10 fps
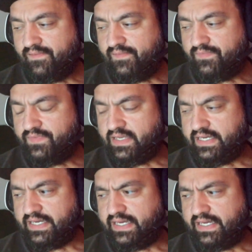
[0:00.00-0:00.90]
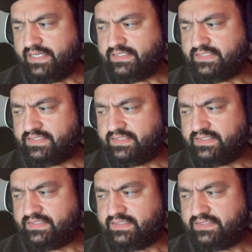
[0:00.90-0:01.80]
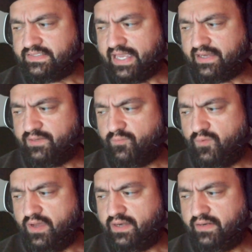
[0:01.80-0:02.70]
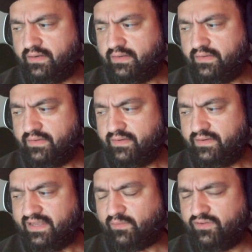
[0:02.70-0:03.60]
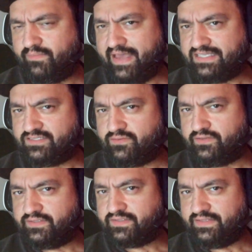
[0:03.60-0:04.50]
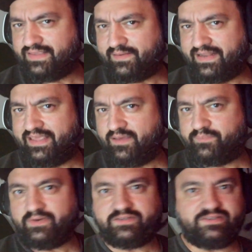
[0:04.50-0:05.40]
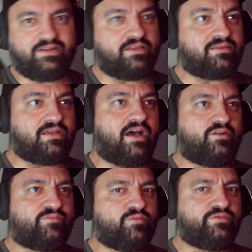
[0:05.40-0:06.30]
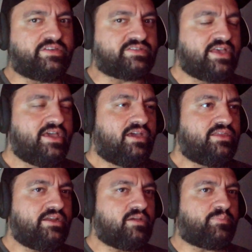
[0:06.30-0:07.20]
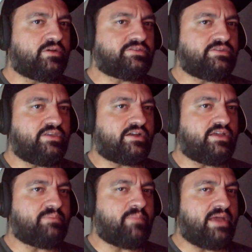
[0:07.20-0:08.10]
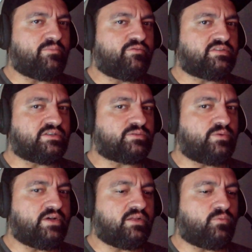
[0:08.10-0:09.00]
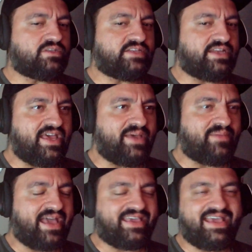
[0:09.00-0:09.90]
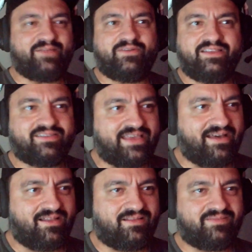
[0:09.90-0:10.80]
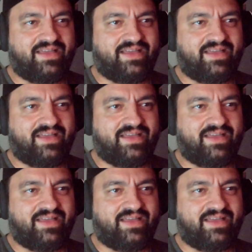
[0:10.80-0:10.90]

The second one, like one of the masters. Like, like, he appears in a ton of movies. And then he appears in the other Ip Man movies as well. Was it him? I can't really tell.